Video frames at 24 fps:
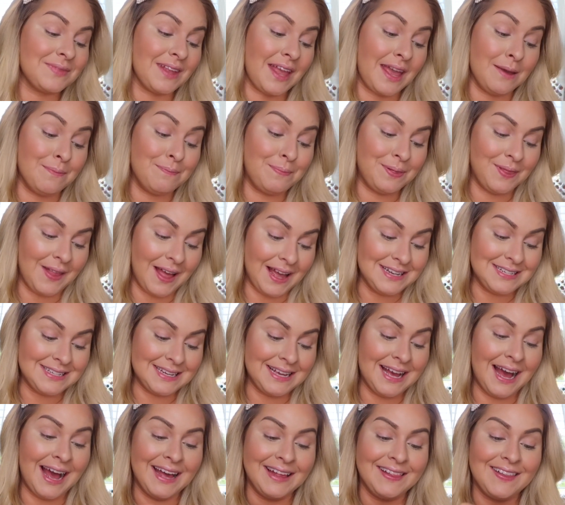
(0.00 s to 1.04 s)
a
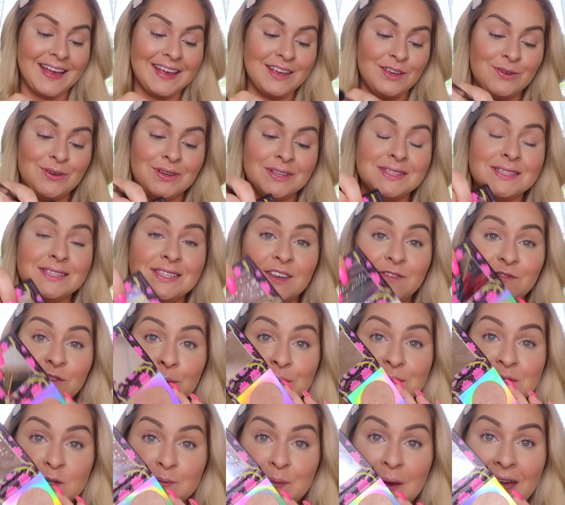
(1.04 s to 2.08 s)
blinding highlight you can see
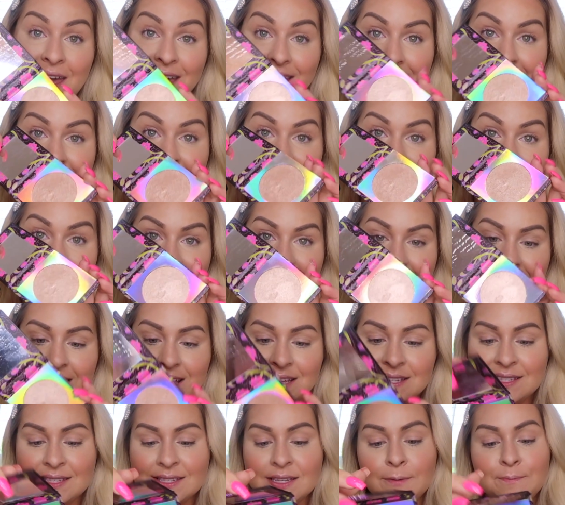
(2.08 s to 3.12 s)
from space,
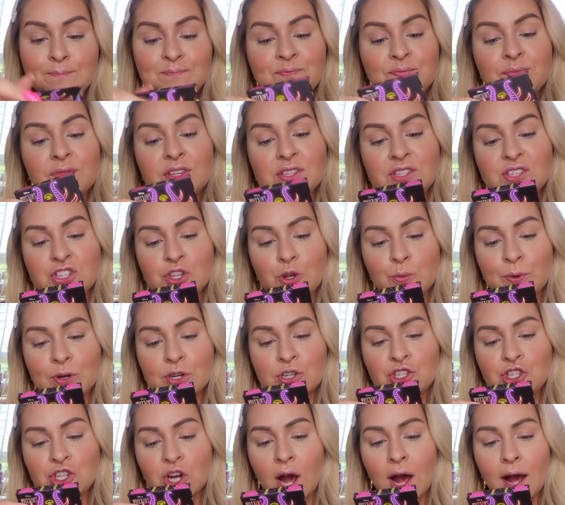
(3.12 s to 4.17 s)
this Super
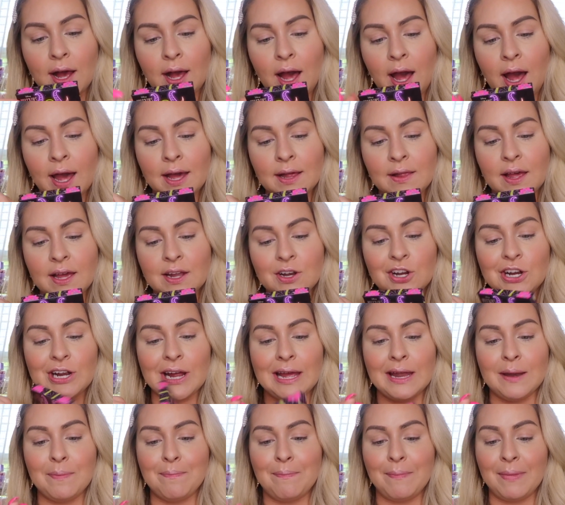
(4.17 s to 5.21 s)
Shock highlighter
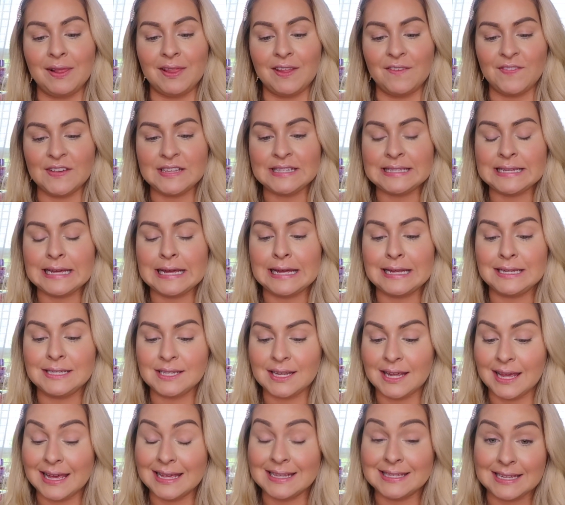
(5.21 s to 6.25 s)
in
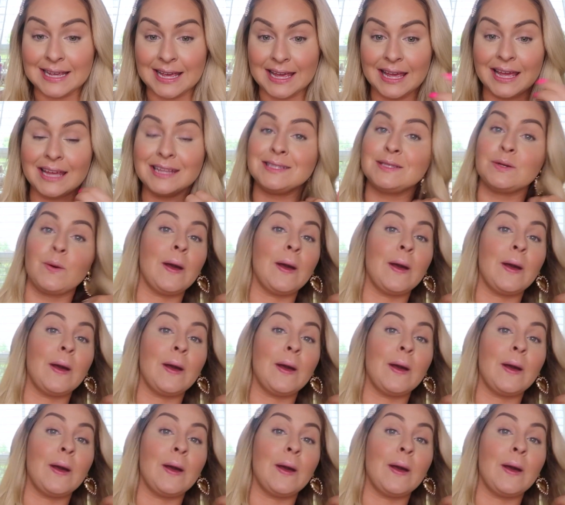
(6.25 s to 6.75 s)
Maleficent is it.